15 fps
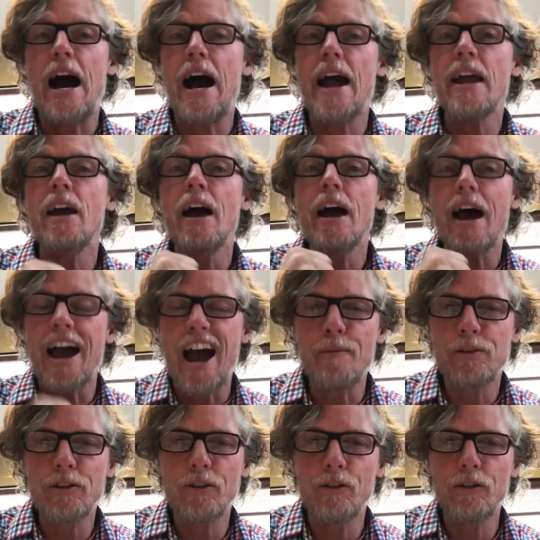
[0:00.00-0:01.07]
I
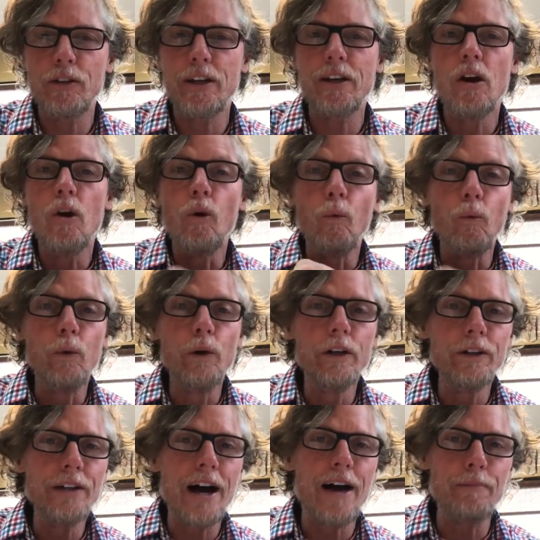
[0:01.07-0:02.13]
absolutely
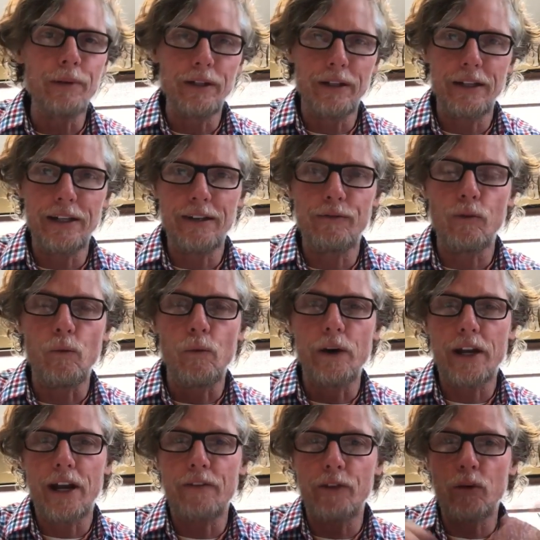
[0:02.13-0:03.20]
will not believe
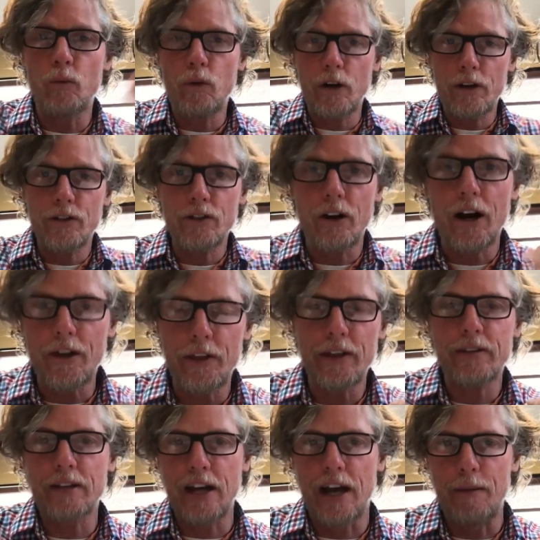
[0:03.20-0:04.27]
whatever the words are
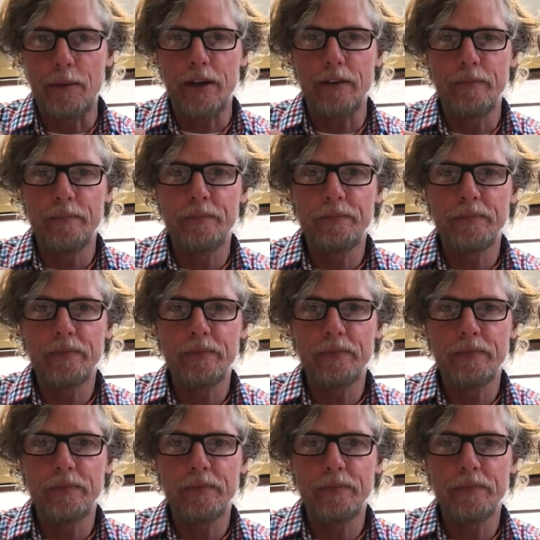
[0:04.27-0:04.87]
that's coming,